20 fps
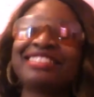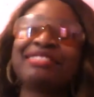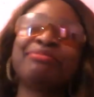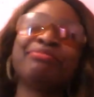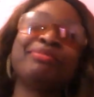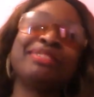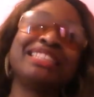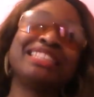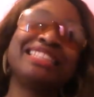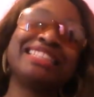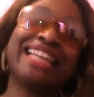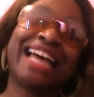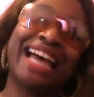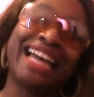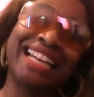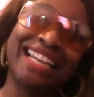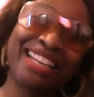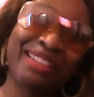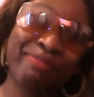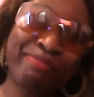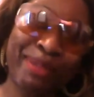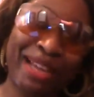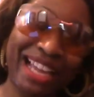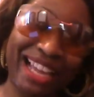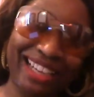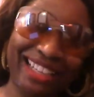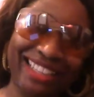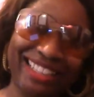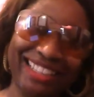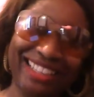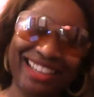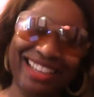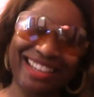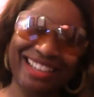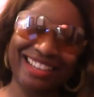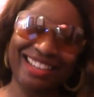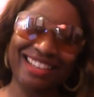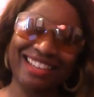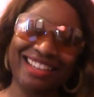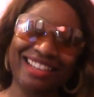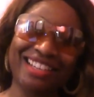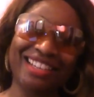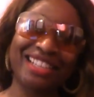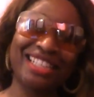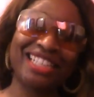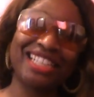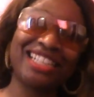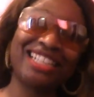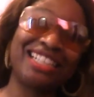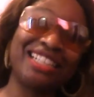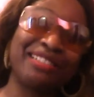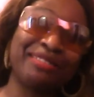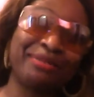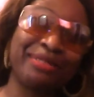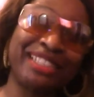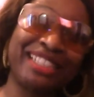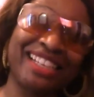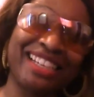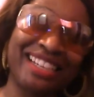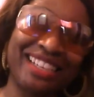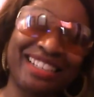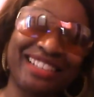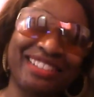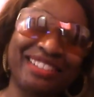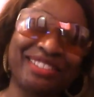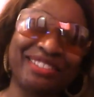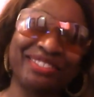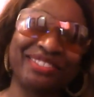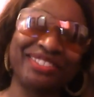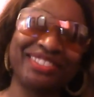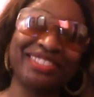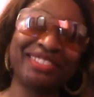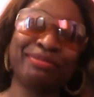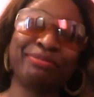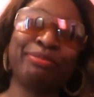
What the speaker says: Miss Thottie the Bonnie, uptown